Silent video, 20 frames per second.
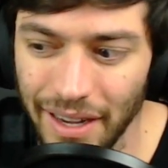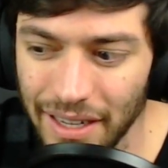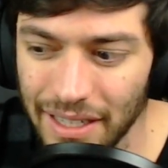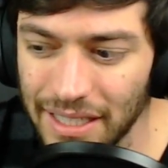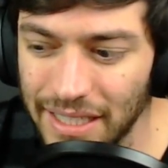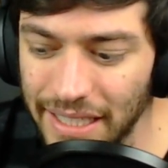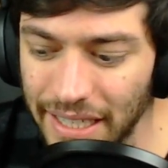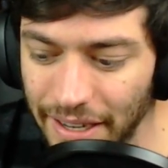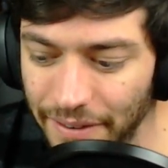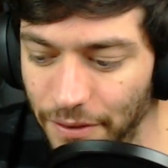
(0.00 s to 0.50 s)

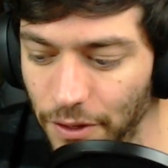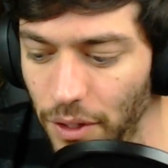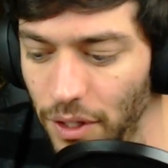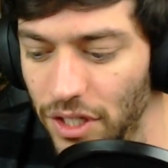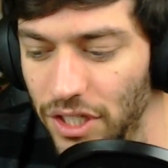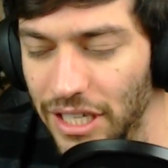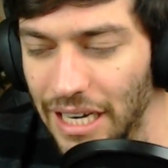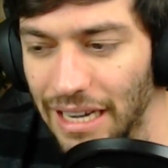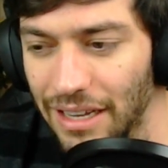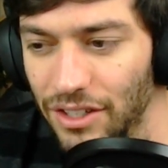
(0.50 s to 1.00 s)
See if you
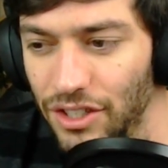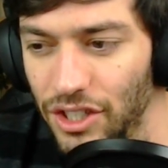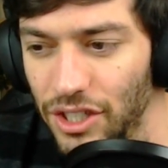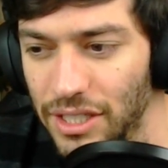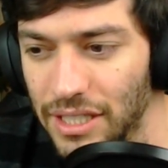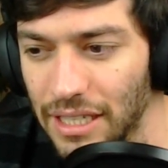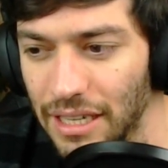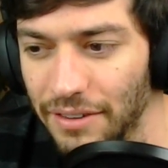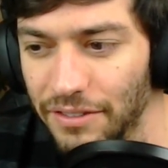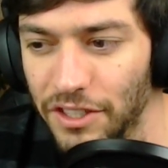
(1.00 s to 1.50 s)
can challenge
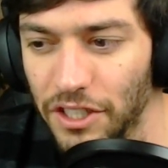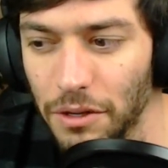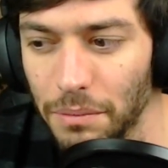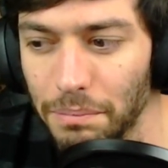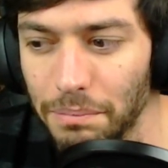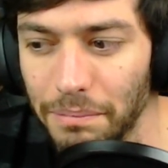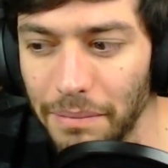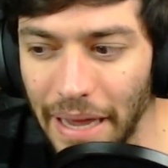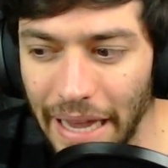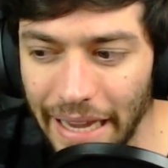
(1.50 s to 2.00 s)
yourself to
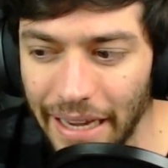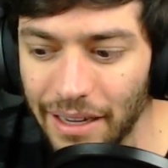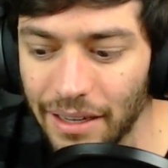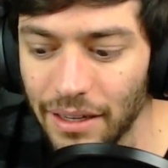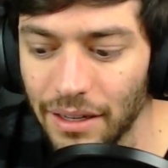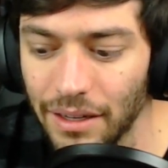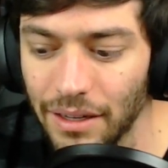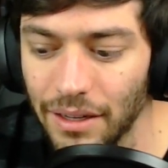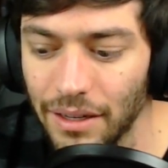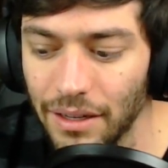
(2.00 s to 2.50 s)

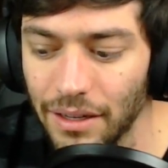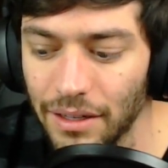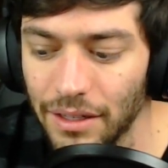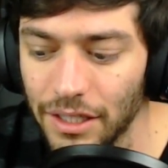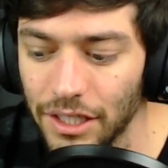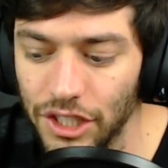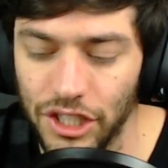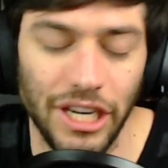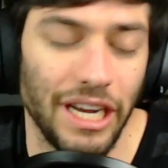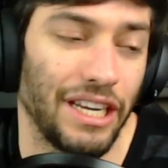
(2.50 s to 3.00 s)
make
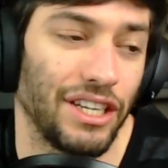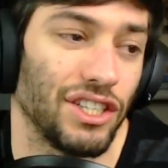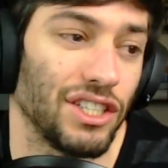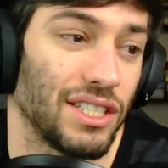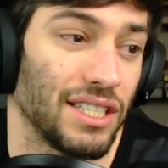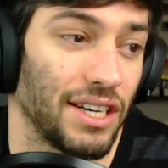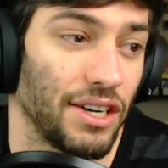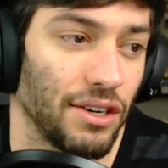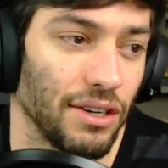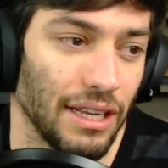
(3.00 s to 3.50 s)

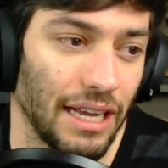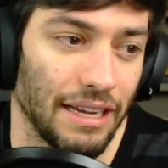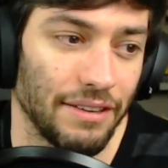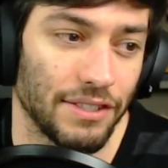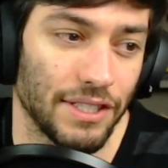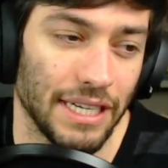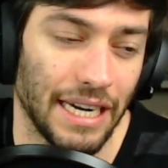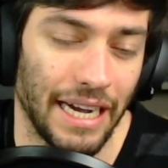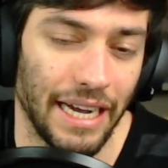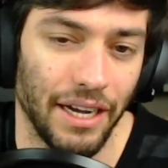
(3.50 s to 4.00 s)
changes in your
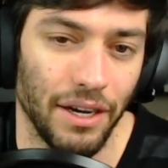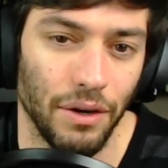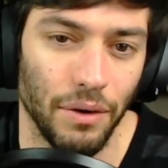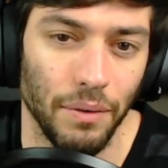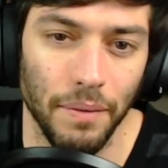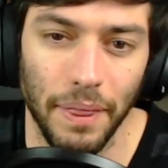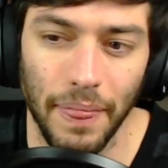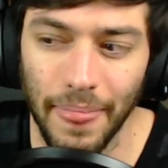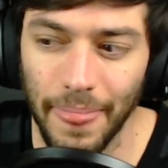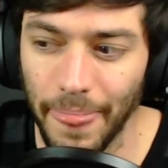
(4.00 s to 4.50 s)

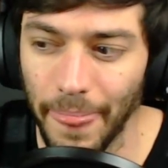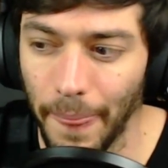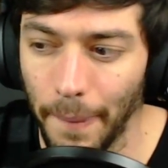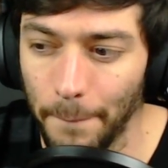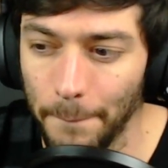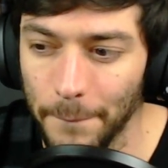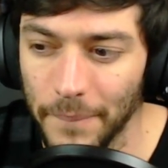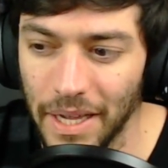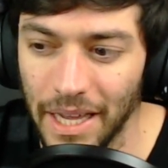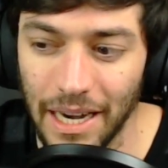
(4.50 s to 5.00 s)
lifestyle.
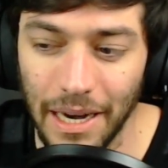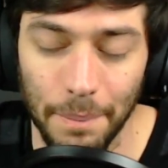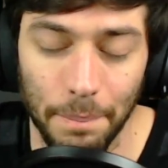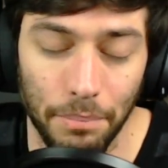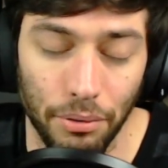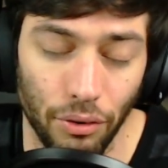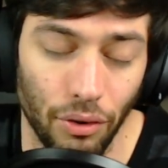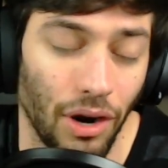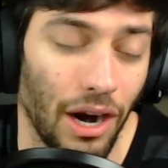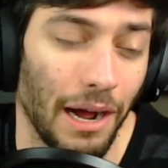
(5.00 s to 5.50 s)
And I
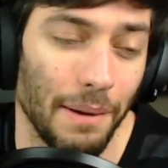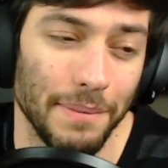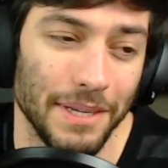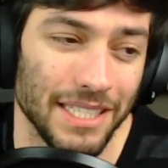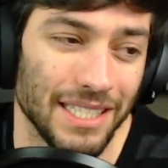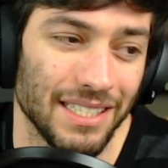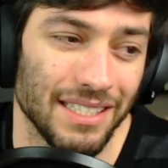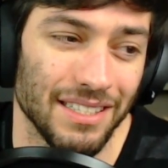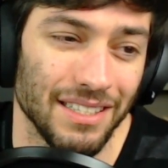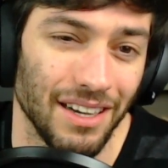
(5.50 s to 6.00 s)

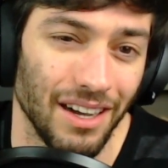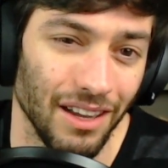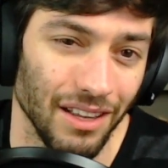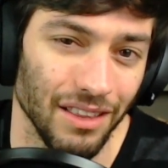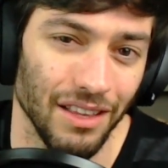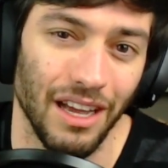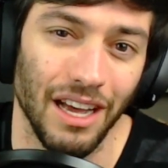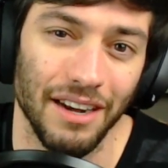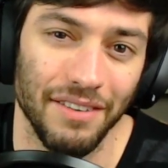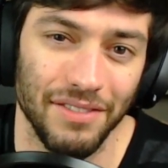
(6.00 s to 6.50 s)
promise a
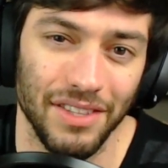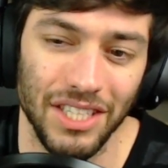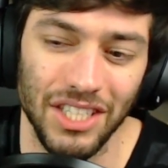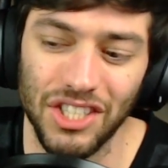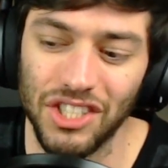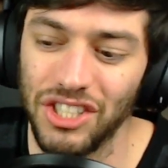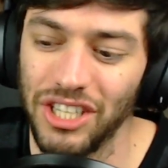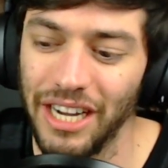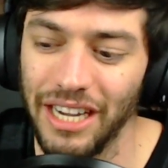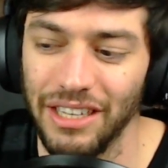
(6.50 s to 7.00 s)
lot of
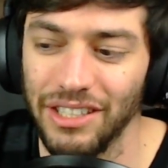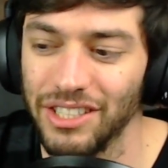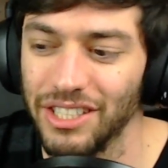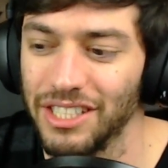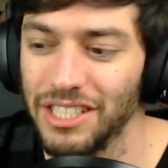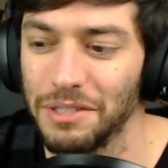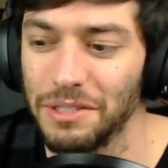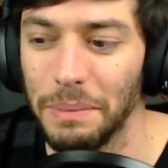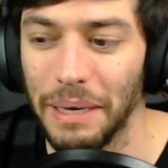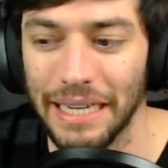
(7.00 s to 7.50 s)
these
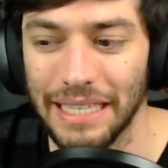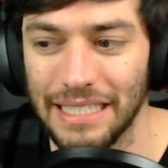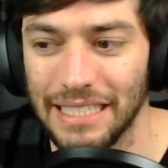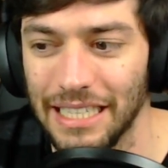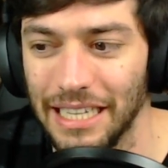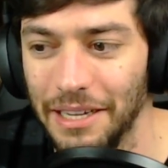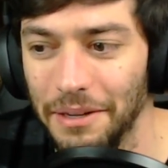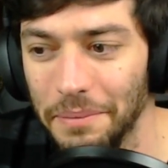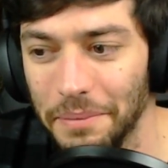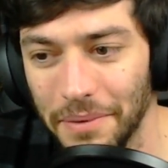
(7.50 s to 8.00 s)
changes might
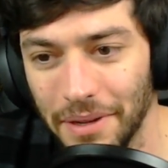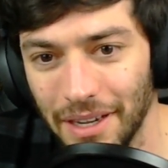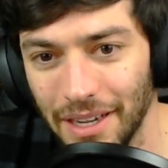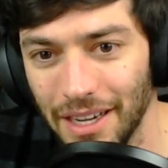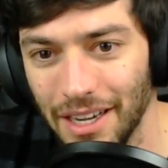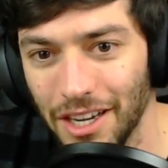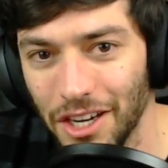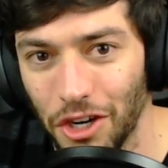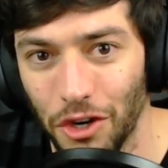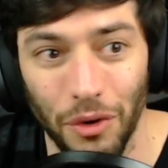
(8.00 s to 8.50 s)
seem
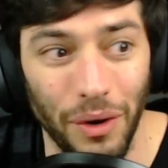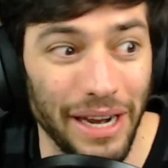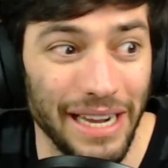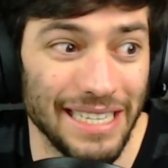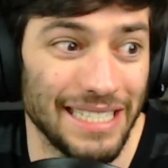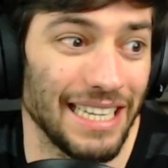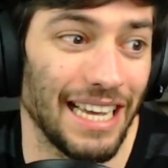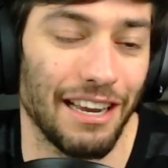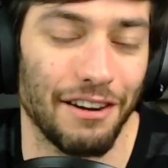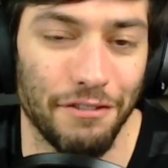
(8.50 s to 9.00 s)

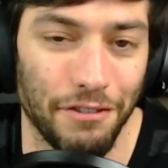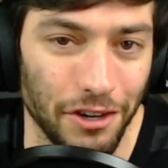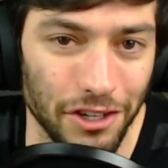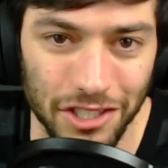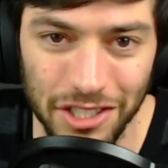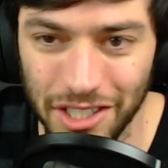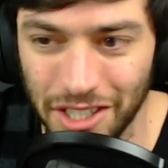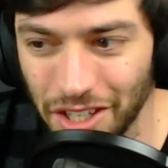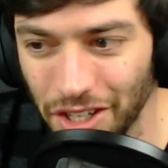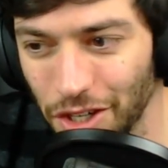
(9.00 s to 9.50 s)
crazy at
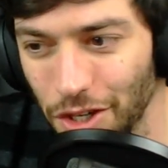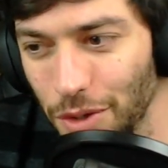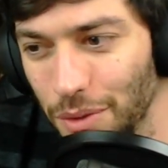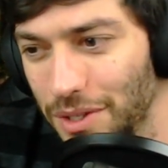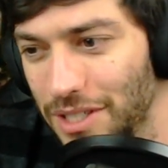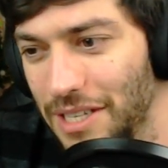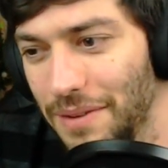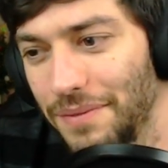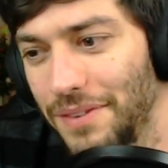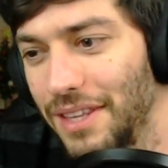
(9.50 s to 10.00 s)
first to you,
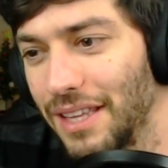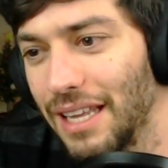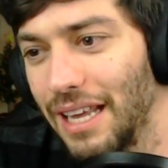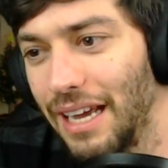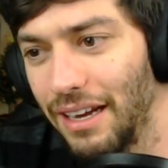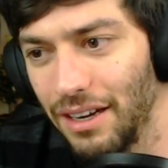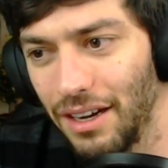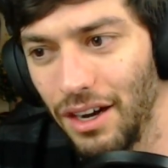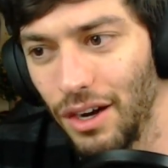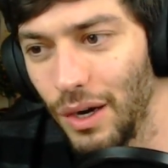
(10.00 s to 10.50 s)
or something
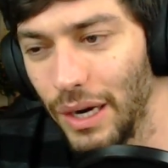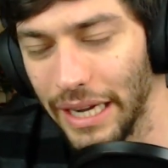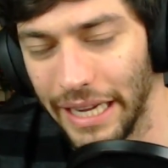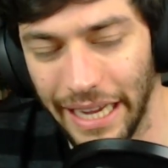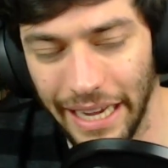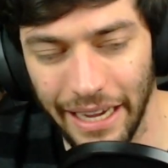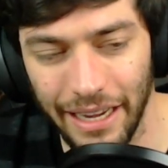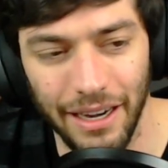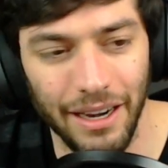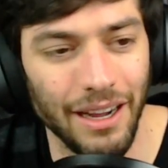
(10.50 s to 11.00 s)
like, oh, I
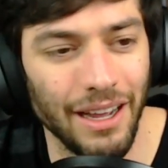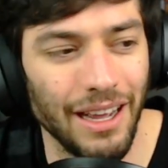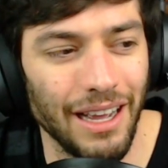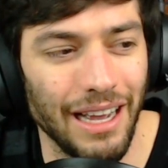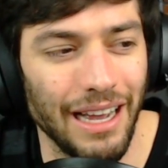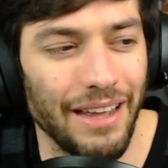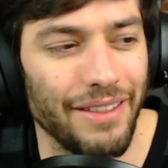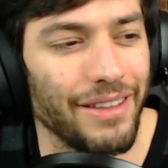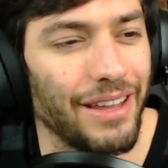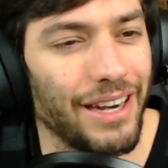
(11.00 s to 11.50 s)
can't.
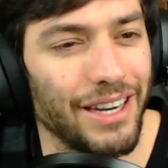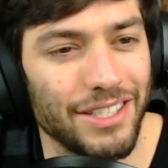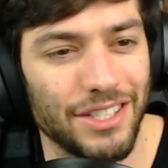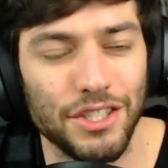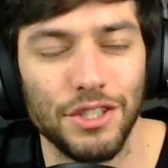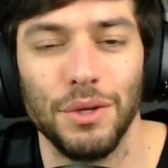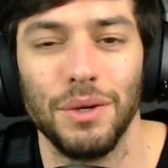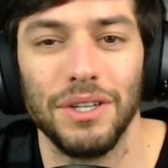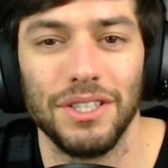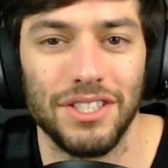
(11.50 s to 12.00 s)
And then as
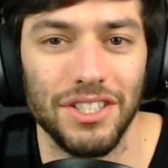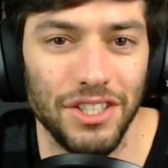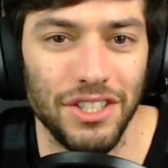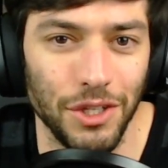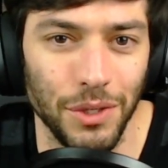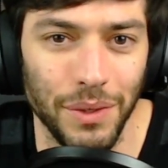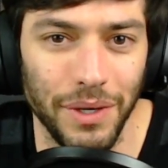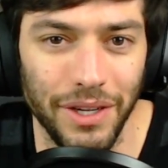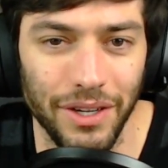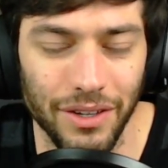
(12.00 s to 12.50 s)
soon as you
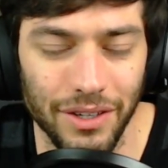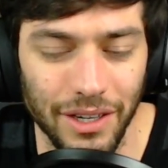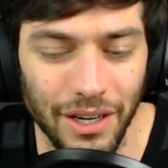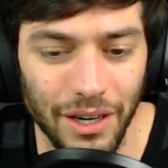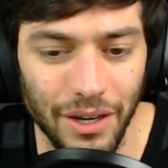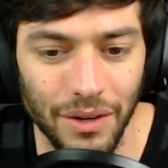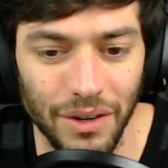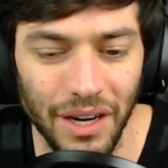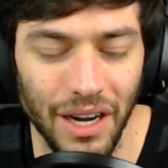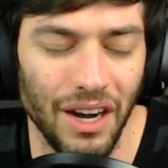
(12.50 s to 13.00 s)
do it, you'll
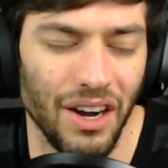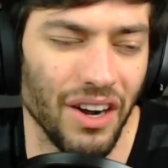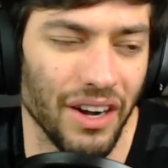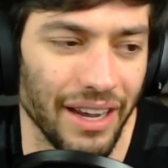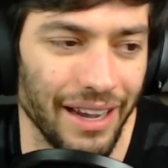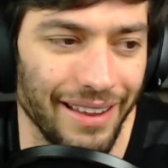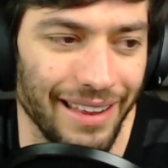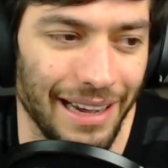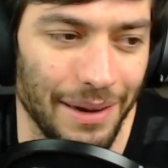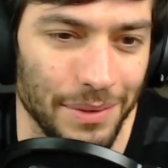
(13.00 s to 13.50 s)
go, oh,
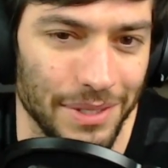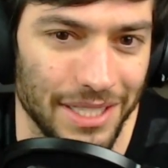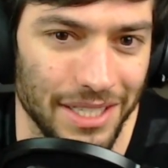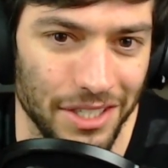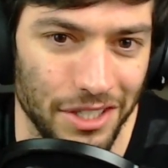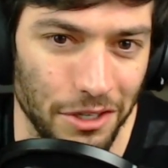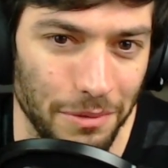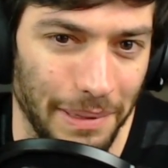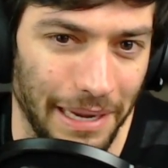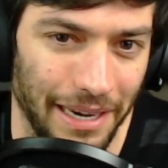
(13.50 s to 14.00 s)
okay, that
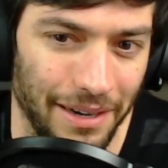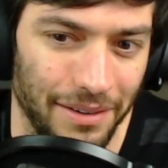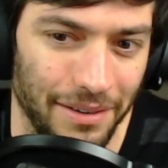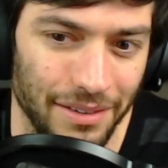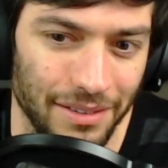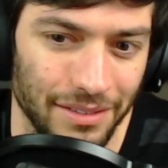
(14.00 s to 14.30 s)
wasn't too bad.